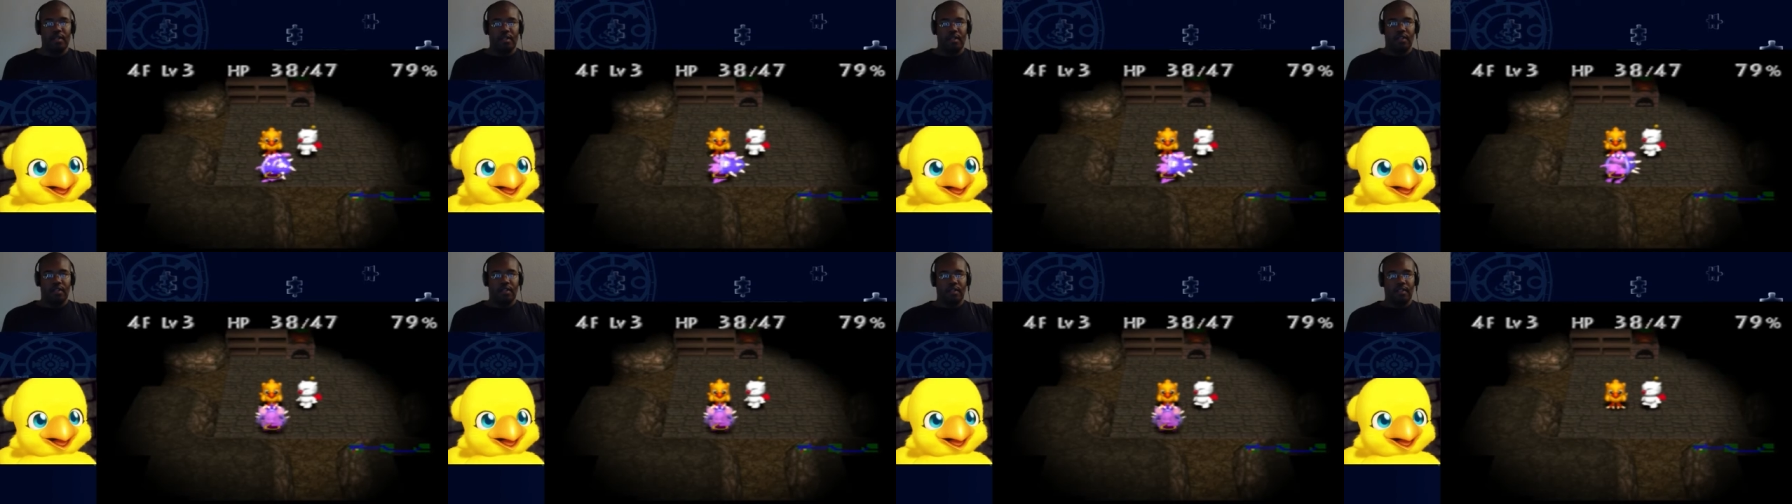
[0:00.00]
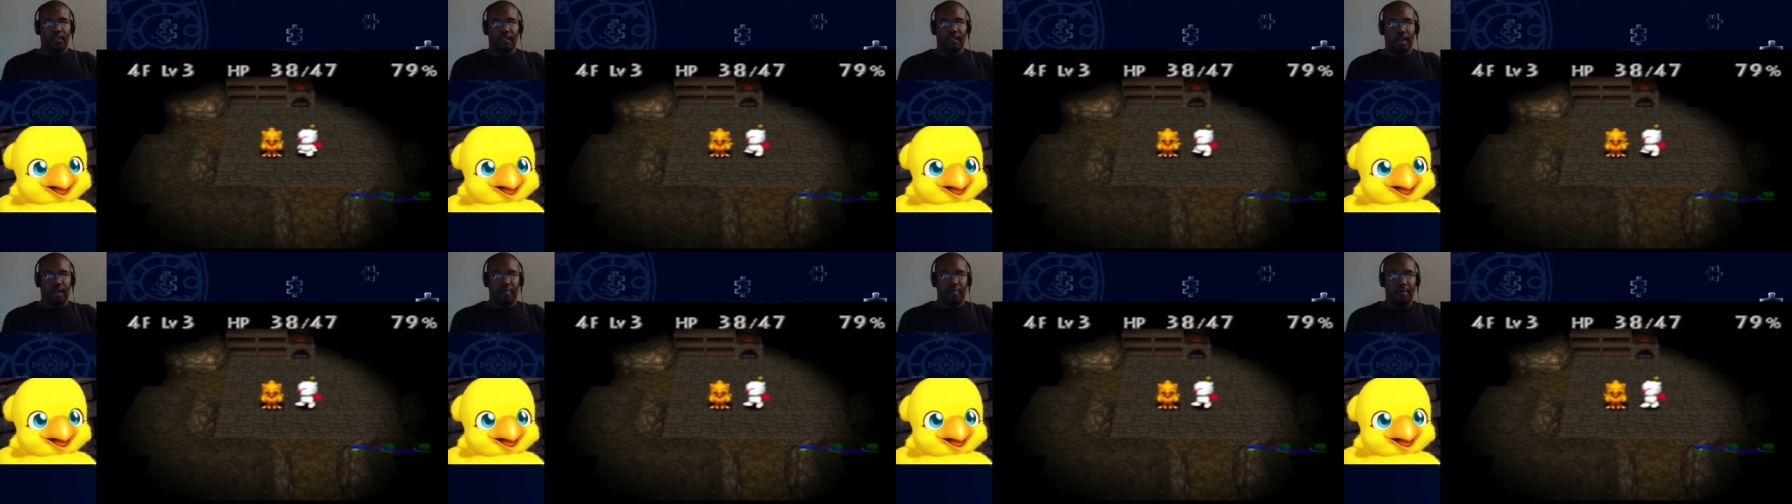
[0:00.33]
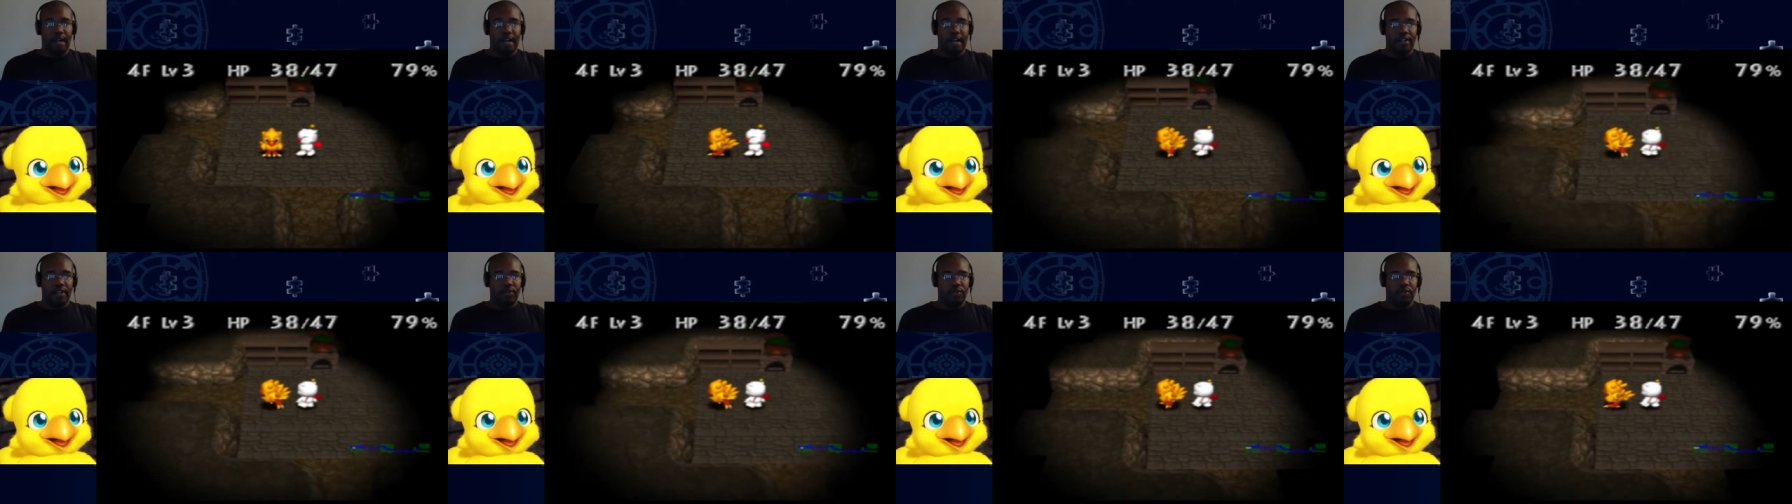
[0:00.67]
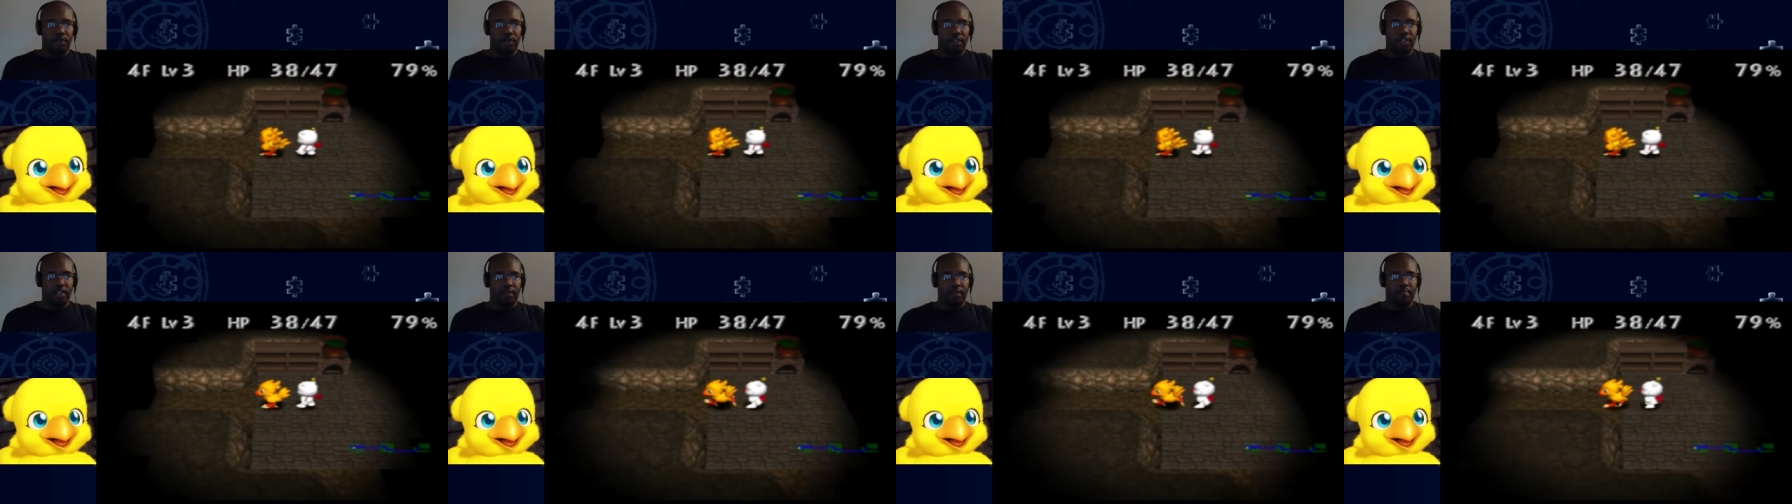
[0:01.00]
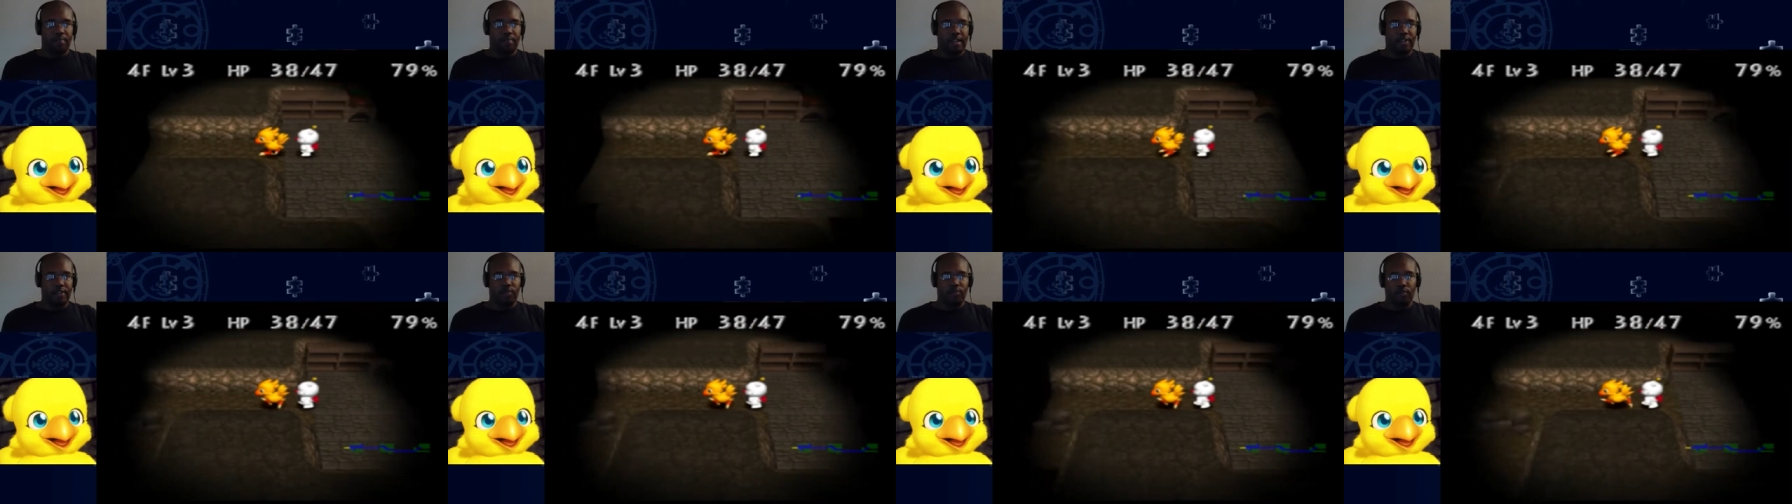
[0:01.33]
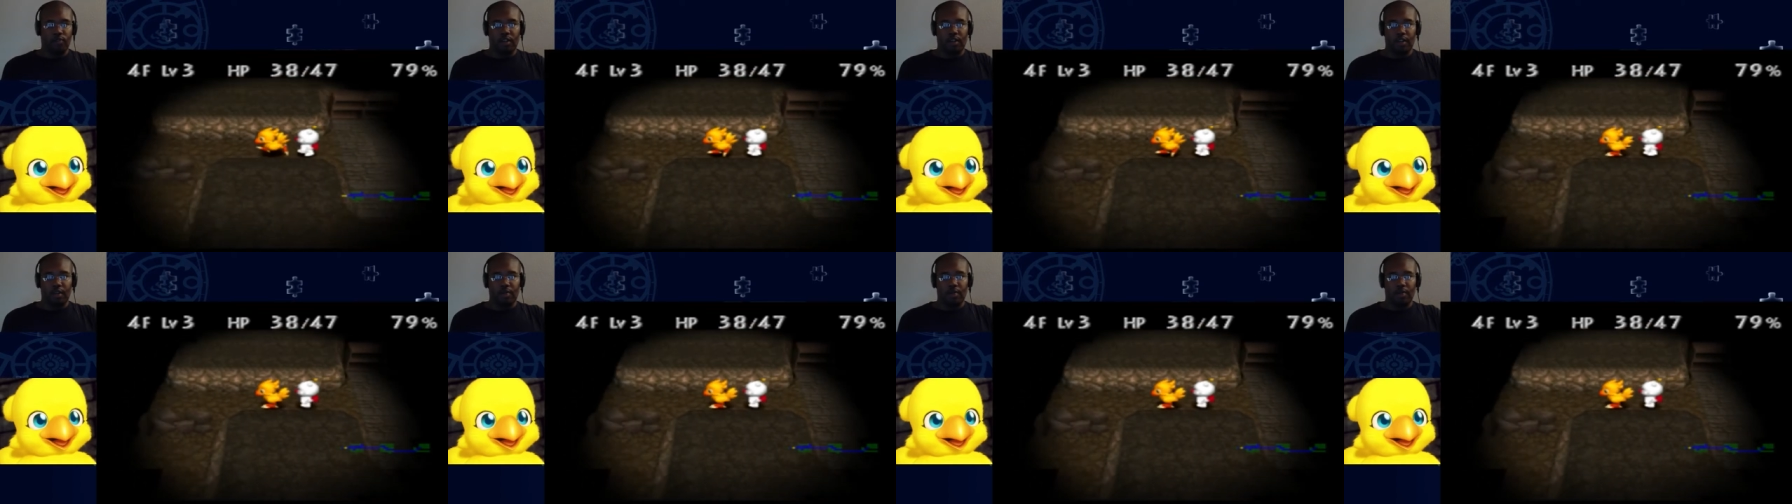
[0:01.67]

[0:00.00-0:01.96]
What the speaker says: Since I'm not doing a speed run,